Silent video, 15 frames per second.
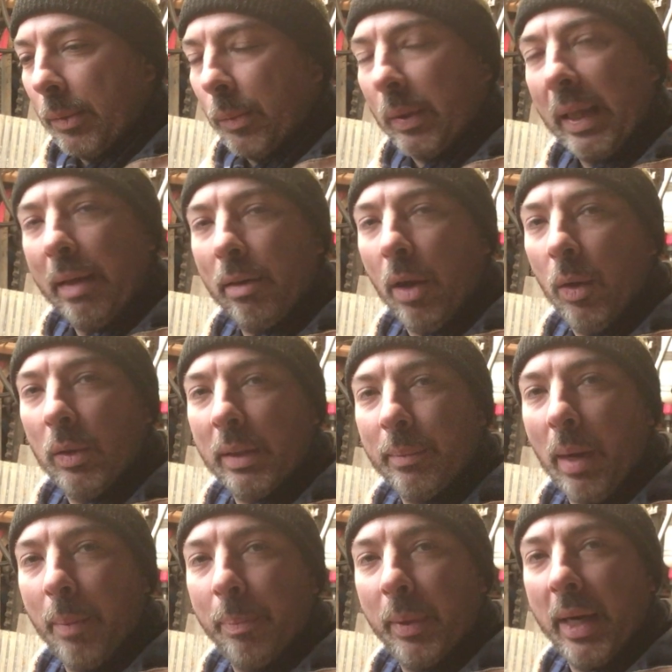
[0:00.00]
without holding
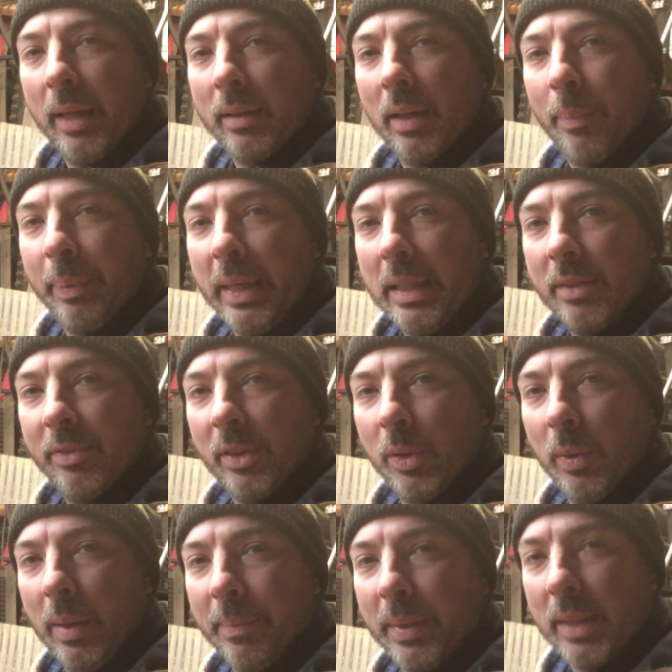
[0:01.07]
my breath, a piece of
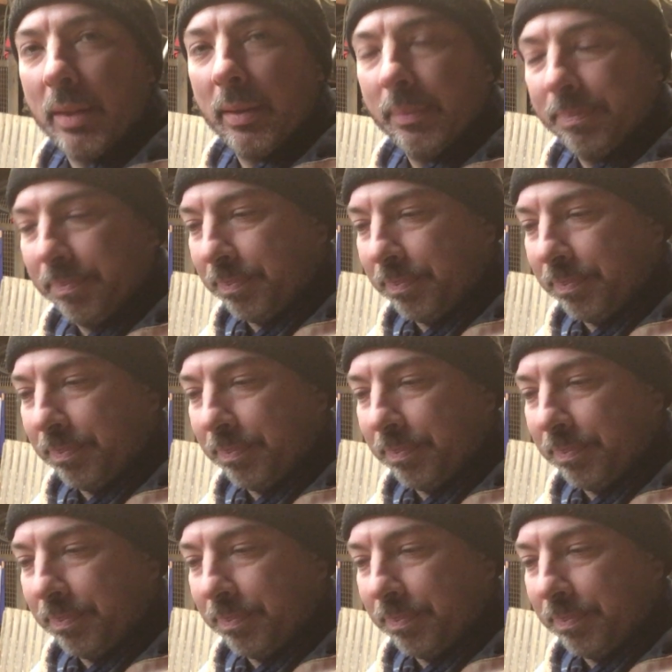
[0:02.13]
equipment